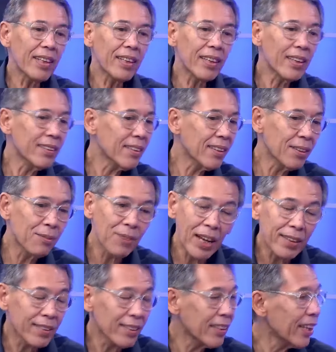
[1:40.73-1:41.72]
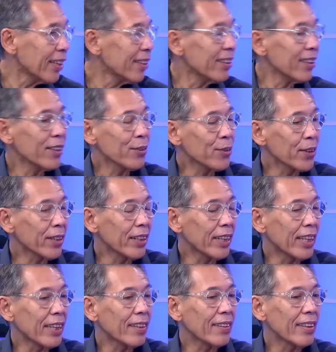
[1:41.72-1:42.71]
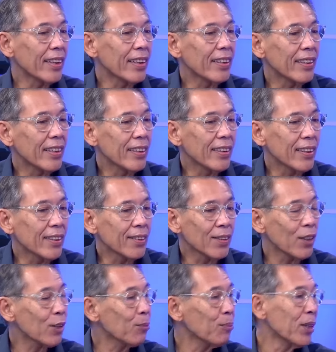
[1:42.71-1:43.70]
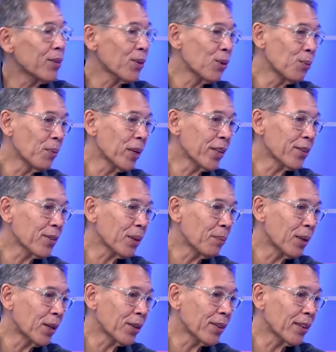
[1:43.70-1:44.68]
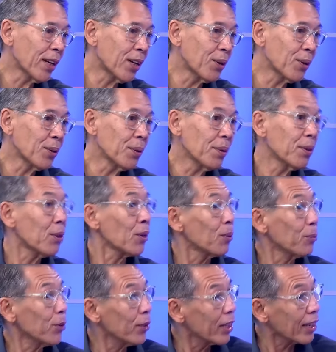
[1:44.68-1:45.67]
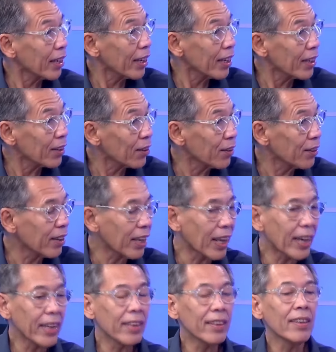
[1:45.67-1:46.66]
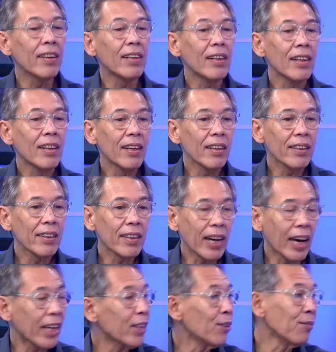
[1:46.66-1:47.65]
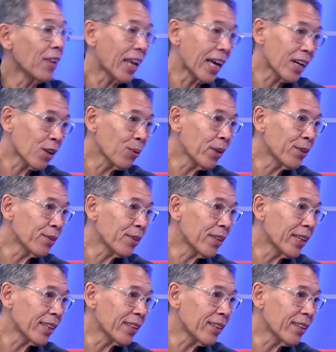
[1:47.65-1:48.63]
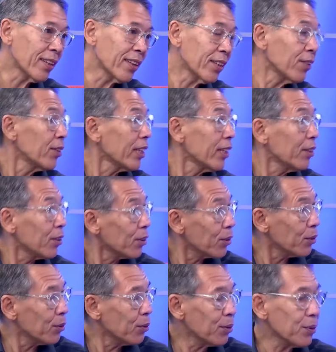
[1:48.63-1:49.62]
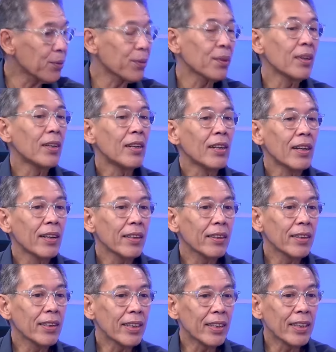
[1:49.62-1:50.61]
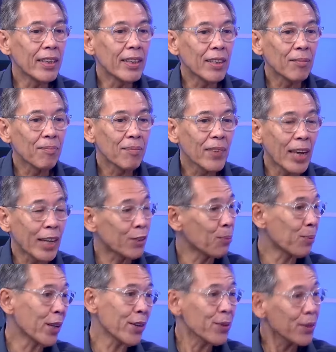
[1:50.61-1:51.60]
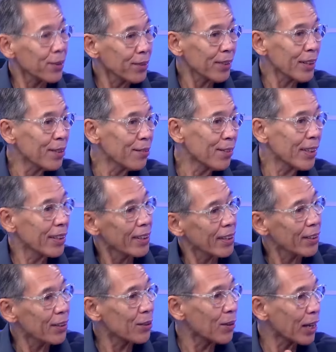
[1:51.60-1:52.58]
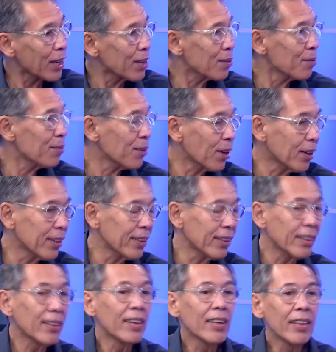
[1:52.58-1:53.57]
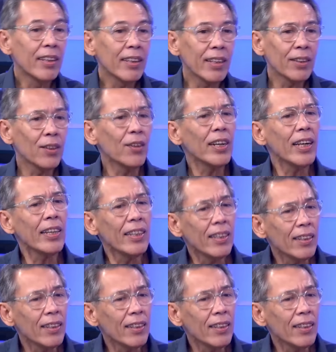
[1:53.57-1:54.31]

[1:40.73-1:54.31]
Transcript: It's a fascinating journey. It has taught me so much about how to communicate online, the kind of language that you need to use, the expressions even that you have on TikTok, and